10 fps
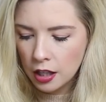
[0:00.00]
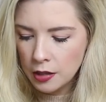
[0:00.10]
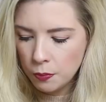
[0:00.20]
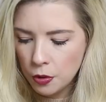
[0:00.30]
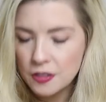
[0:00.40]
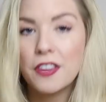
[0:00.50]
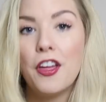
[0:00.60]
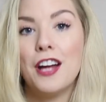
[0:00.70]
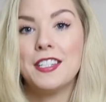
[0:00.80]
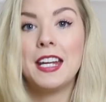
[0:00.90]
It was
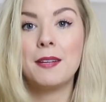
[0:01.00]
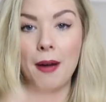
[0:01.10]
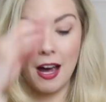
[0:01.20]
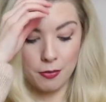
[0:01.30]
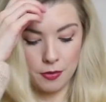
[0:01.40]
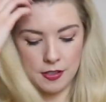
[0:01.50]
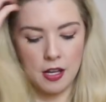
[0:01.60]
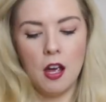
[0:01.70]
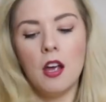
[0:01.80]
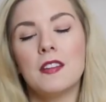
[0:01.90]
£13.
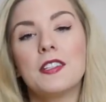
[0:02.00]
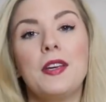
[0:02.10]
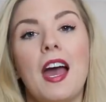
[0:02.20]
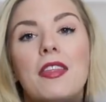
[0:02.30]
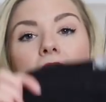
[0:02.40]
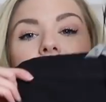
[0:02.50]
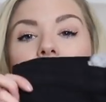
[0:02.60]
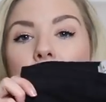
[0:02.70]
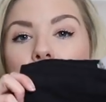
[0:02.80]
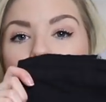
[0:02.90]
So yeah, these
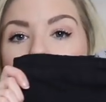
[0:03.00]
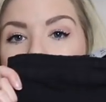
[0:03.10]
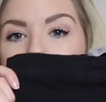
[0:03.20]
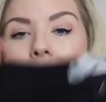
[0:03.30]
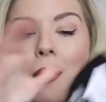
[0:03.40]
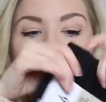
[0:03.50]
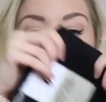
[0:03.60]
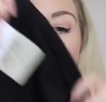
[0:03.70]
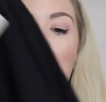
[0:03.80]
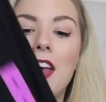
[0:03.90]
are only
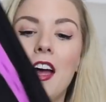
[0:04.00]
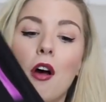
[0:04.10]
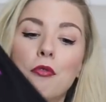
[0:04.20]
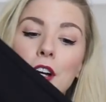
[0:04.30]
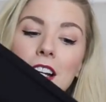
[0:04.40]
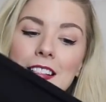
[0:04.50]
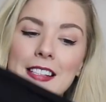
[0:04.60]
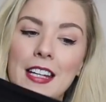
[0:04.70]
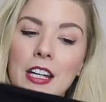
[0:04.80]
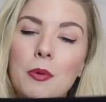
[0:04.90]
£9. They are really
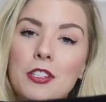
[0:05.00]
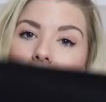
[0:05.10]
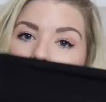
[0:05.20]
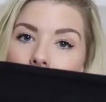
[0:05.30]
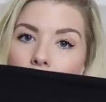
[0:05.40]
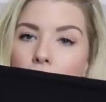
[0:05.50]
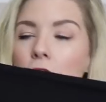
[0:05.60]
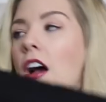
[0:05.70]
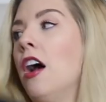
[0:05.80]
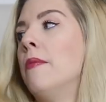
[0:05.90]
skinny, which I
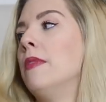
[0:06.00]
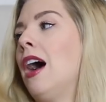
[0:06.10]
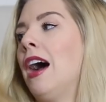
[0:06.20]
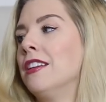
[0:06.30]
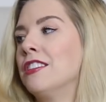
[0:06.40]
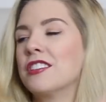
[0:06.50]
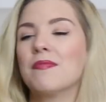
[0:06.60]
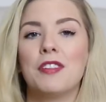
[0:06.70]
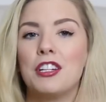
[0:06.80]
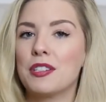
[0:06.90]
love, and
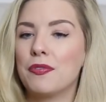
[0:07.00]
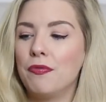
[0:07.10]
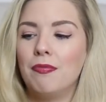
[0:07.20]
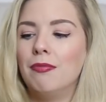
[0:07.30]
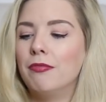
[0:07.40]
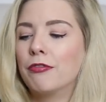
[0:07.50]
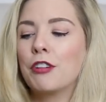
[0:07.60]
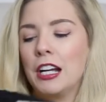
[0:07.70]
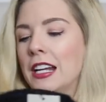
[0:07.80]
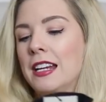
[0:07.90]
they're just
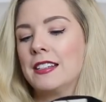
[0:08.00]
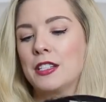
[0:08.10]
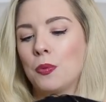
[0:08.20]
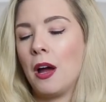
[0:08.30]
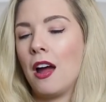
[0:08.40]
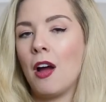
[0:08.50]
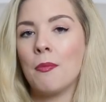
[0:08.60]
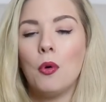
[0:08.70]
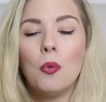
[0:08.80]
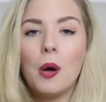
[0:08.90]
really easy to wear.
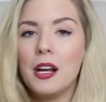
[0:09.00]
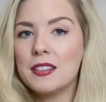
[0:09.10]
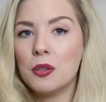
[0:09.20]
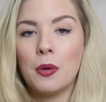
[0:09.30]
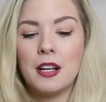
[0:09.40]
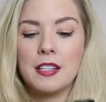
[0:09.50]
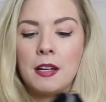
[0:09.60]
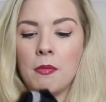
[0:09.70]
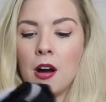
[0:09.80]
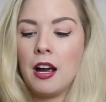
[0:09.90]
I'm always
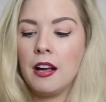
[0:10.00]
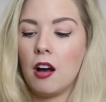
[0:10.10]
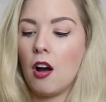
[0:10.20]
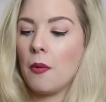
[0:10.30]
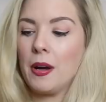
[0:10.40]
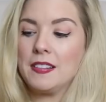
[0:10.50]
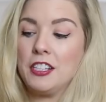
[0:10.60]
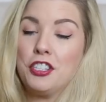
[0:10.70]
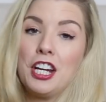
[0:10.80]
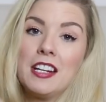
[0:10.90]
in my
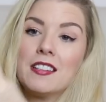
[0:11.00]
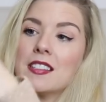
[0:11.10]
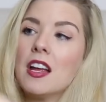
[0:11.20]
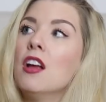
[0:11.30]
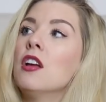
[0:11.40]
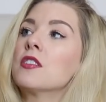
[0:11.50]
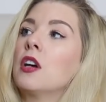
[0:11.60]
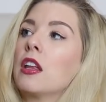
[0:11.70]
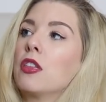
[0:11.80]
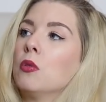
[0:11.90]
high-waisted jeans,
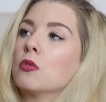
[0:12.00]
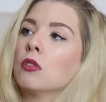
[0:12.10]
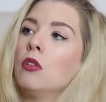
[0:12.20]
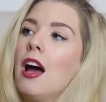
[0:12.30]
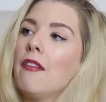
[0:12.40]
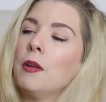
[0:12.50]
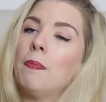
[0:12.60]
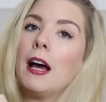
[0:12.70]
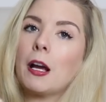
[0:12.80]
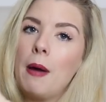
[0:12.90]
so I thought not having a
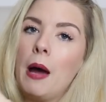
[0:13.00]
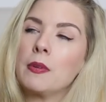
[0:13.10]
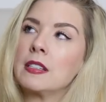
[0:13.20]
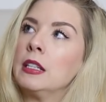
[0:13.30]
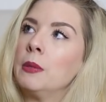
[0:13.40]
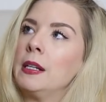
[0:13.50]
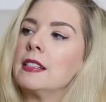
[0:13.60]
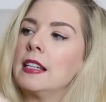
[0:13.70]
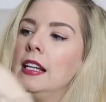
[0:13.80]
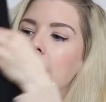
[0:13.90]
black pair was a little bit
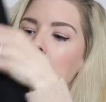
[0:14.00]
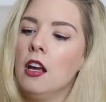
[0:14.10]
silly.